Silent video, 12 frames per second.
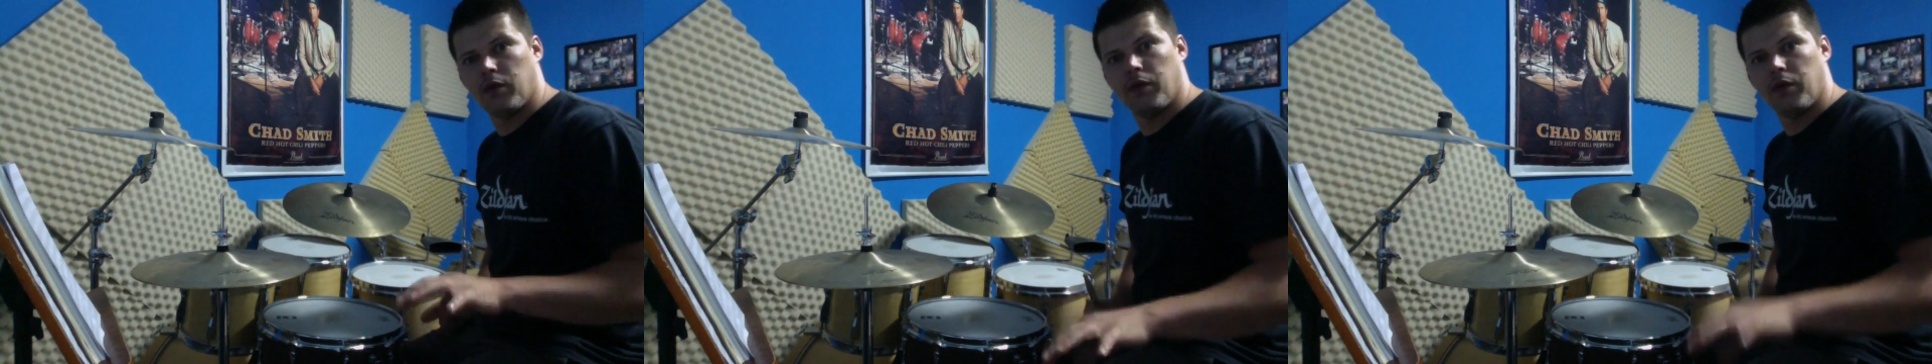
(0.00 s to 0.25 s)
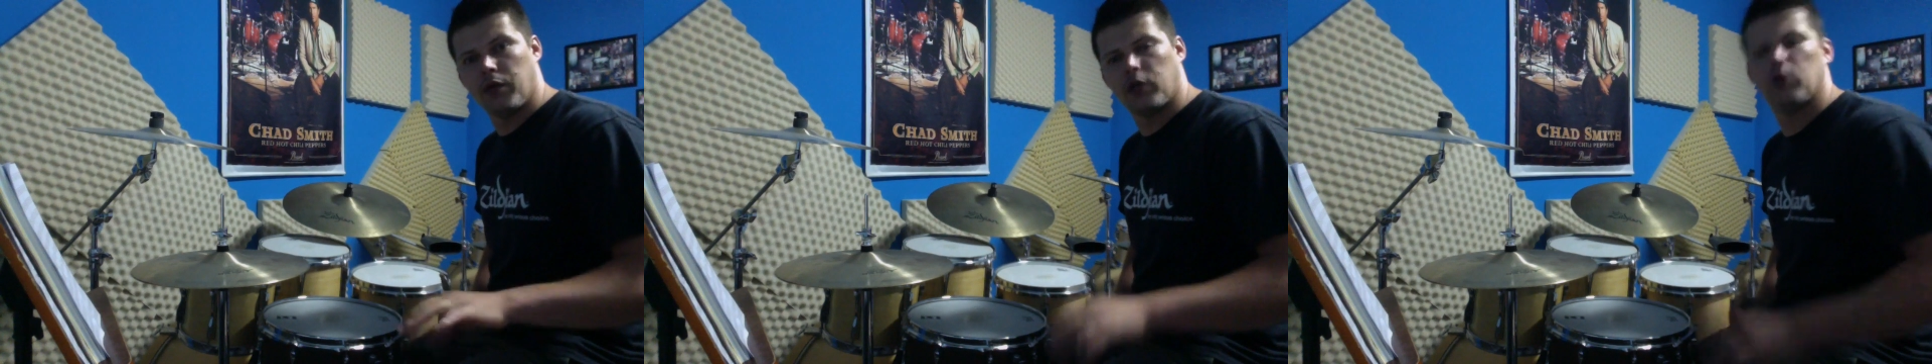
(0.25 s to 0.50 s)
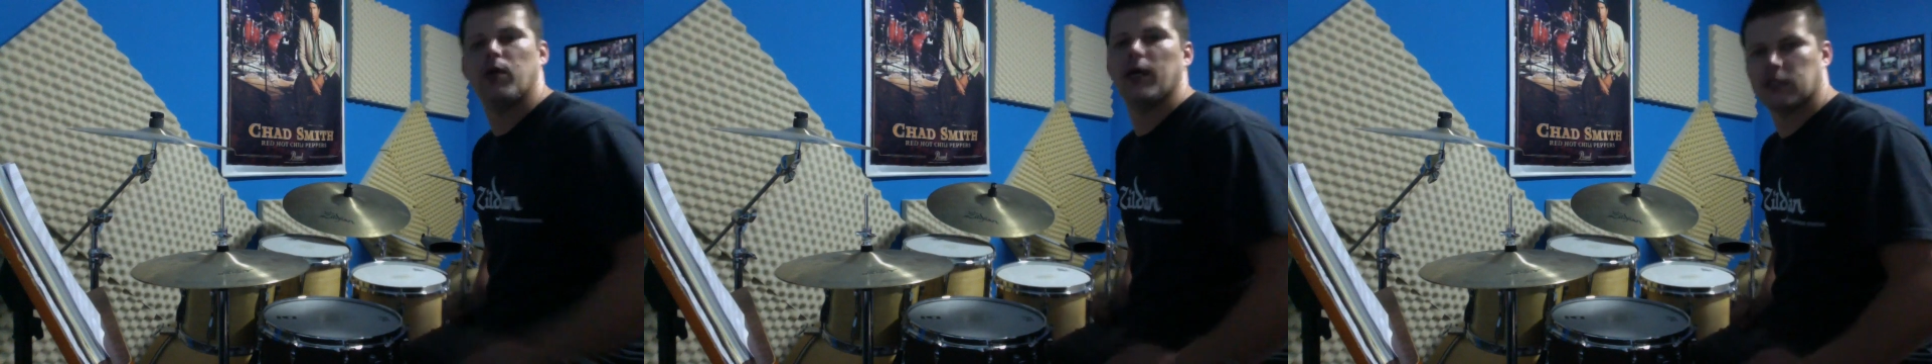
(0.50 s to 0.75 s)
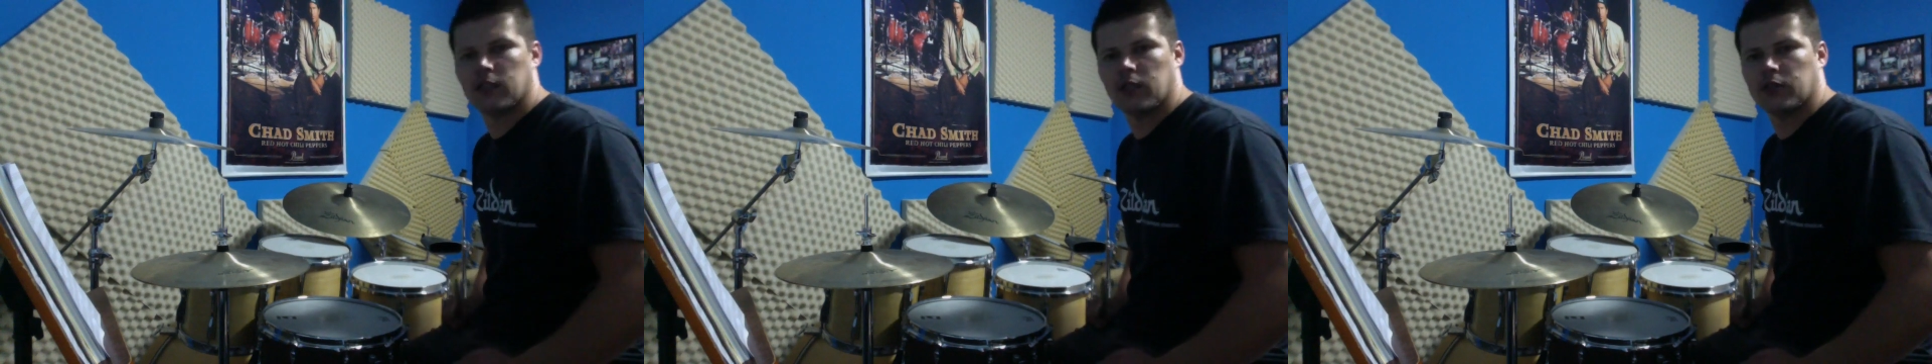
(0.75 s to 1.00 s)
very cool
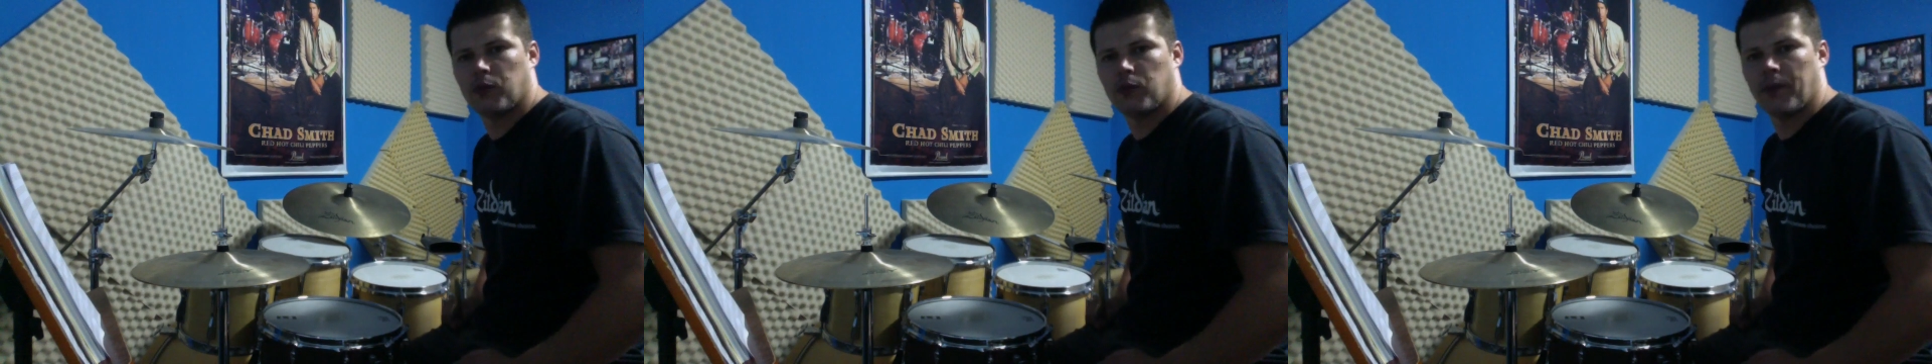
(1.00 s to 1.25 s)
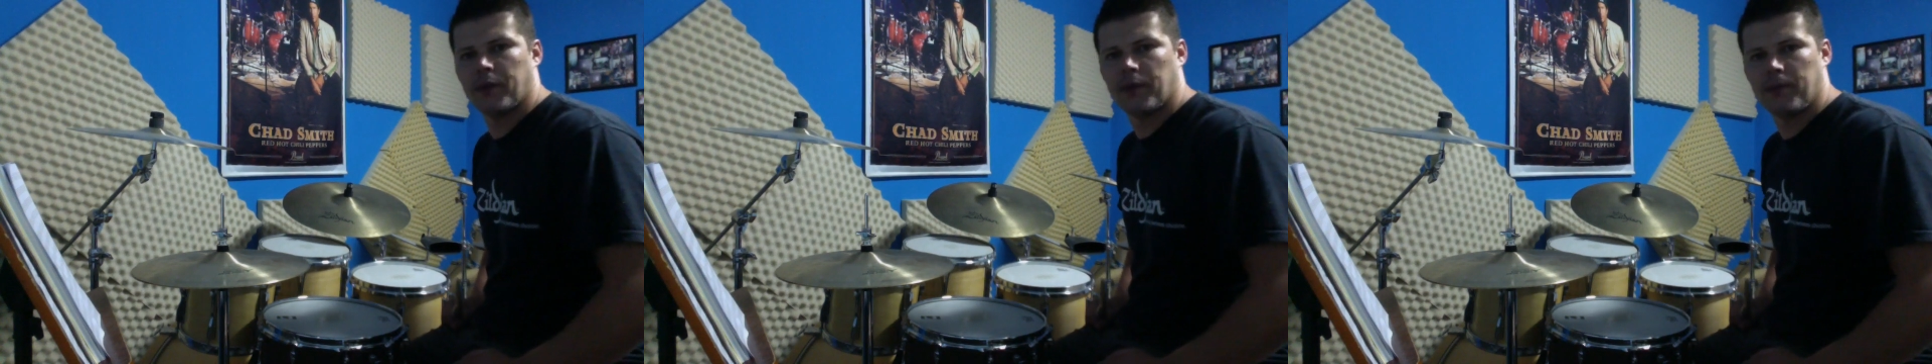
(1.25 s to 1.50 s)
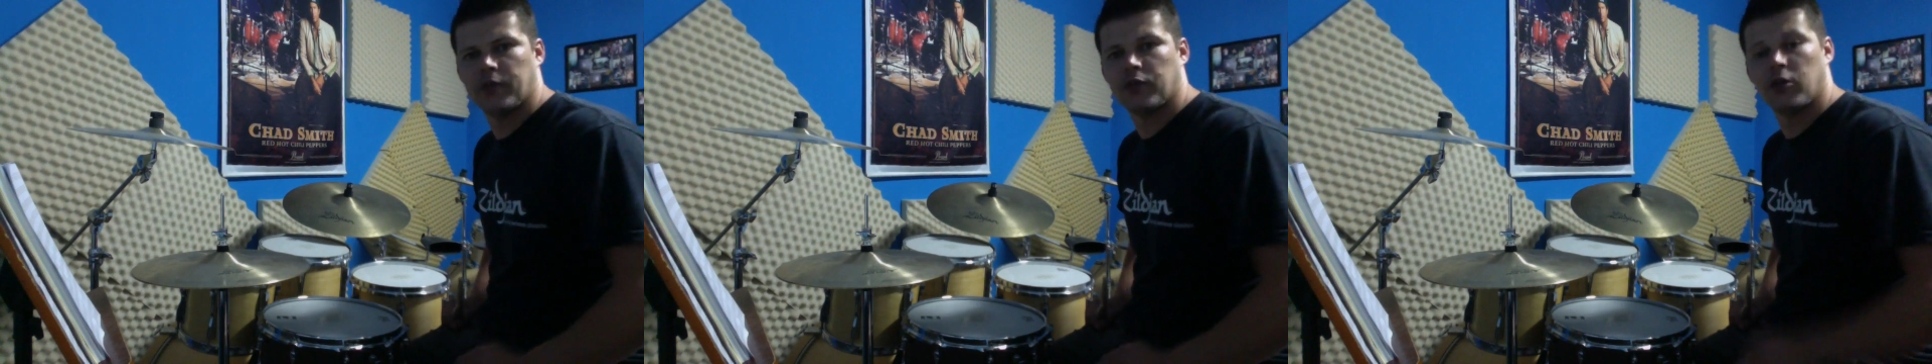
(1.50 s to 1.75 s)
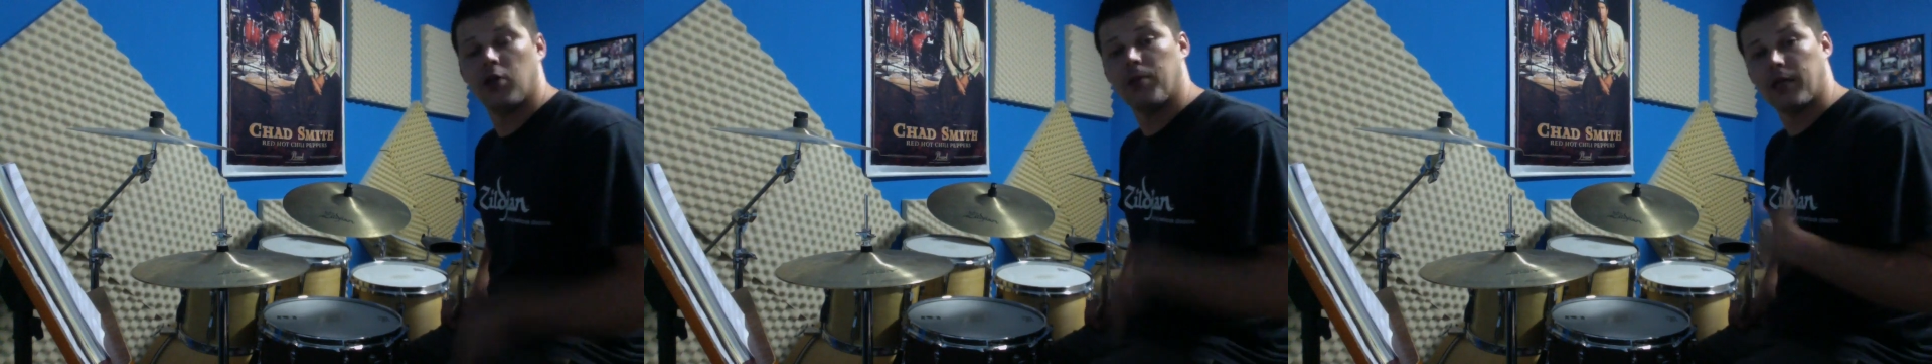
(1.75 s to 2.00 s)
exercise to run with the
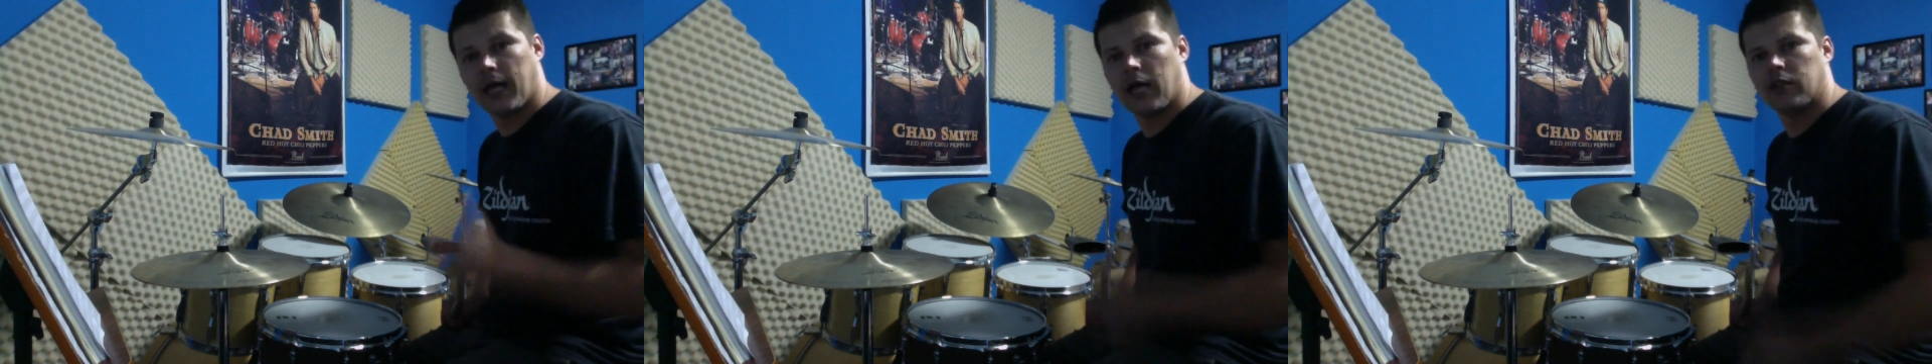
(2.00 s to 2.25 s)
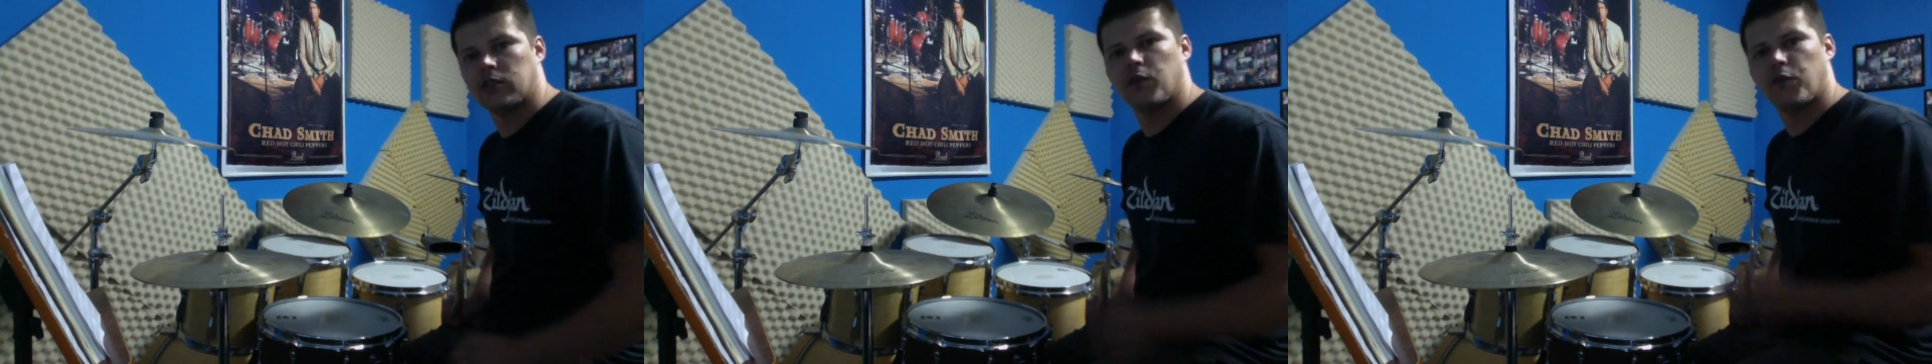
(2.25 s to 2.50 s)
metronome and counting and